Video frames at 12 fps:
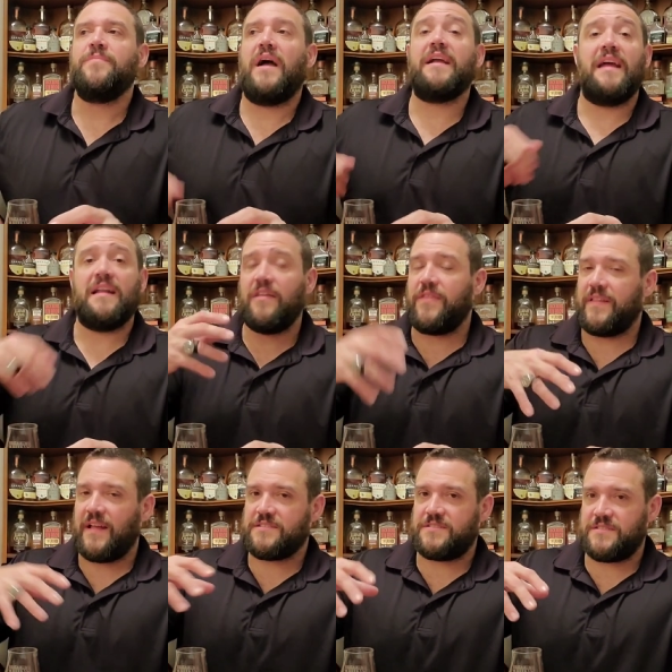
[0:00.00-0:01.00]
Again, I think
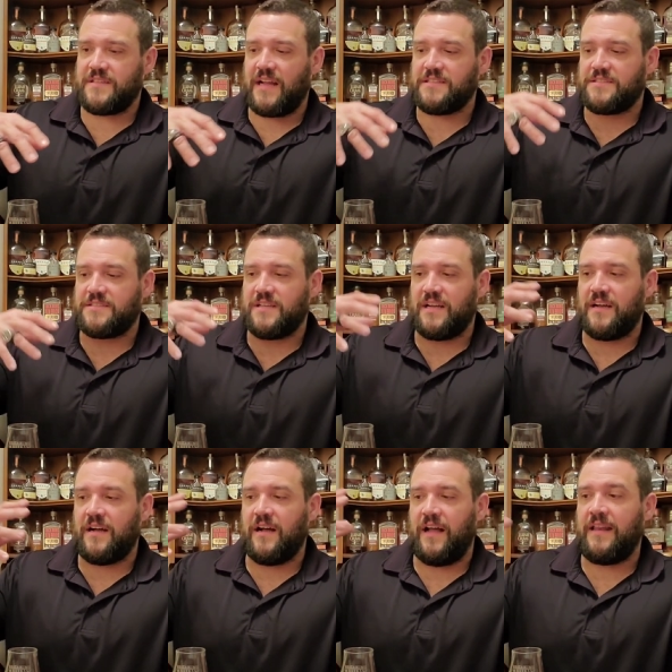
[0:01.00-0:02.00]
that's, that's
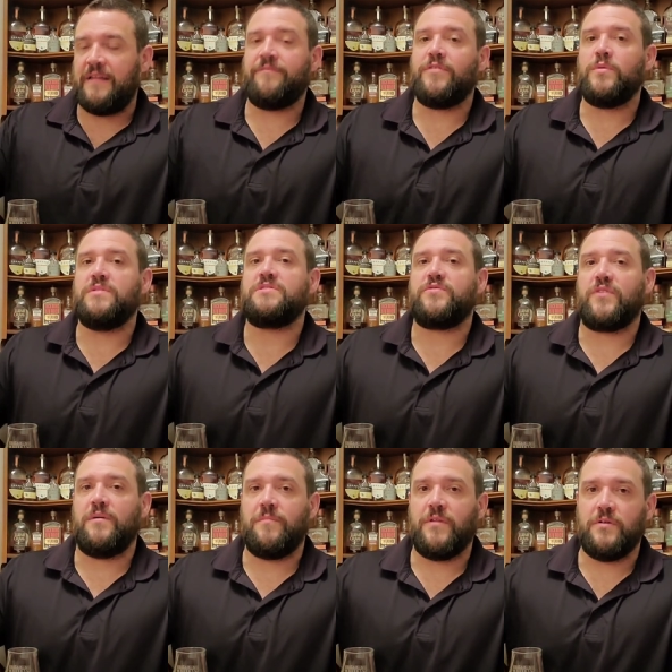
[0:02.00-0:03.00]
uh, an influence
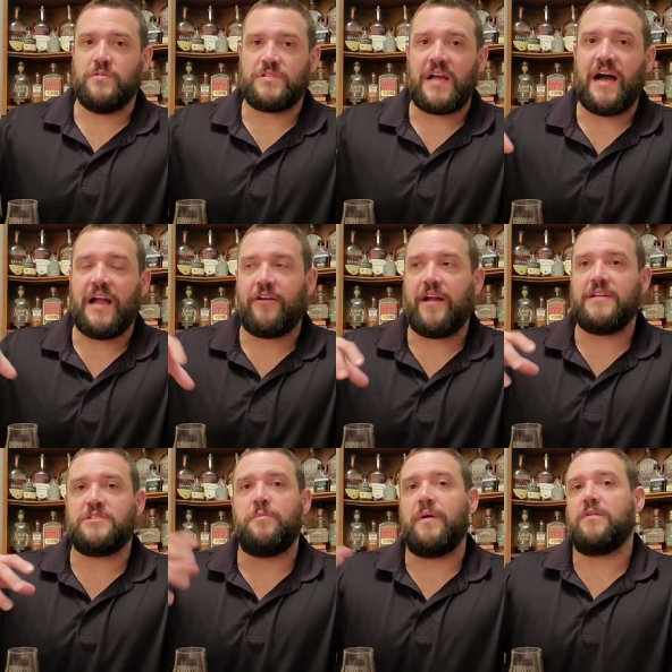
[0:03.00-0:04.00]
from those higher
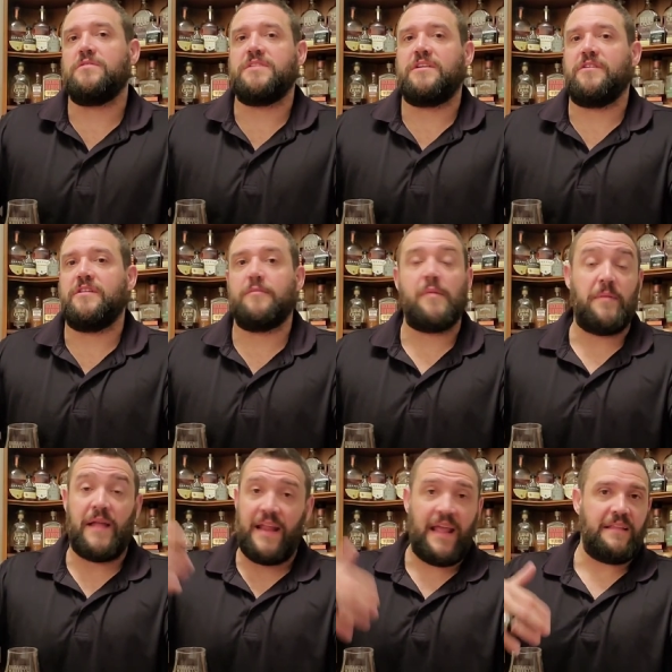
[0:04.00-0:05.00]
aged barrels that are in there, maybe
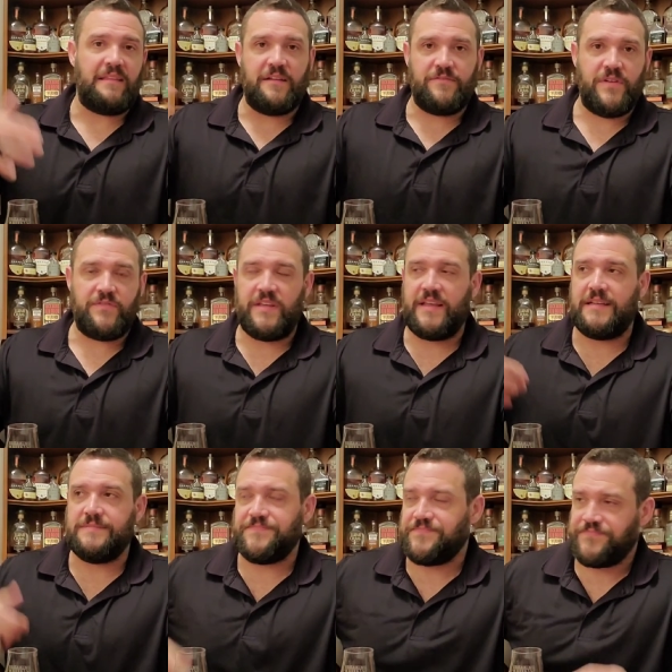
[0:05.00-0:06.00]
that eight, that
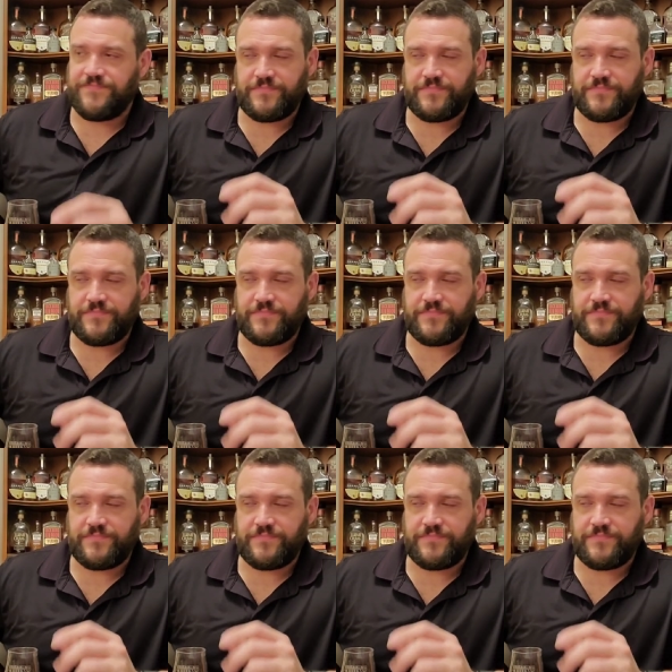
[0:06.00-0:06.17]
fifteen.